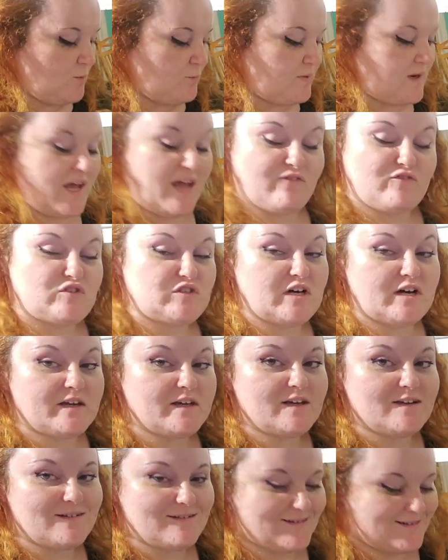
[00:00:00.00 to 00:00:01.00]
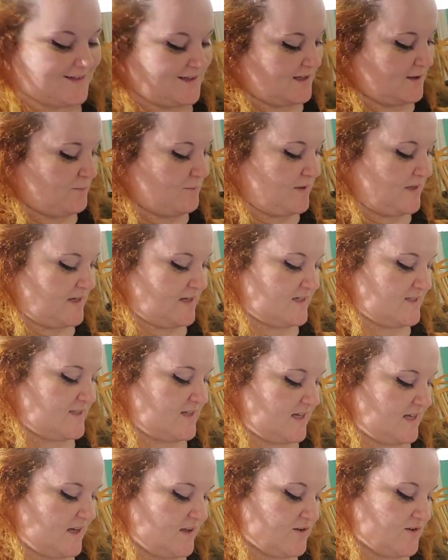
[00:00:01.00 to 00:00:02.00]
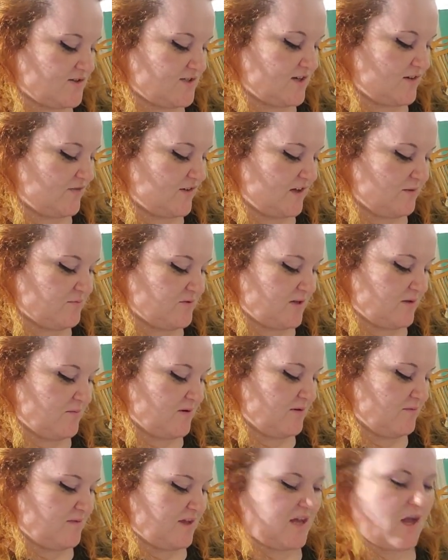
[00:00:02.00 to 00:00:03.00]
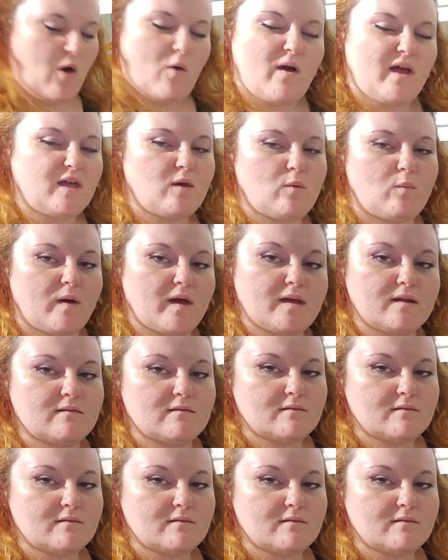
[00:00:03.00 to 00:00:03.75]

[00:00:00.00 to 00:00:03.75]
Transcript: but I haven't done it because like other stuff keeps coming up. I'm like, oh, I can wait.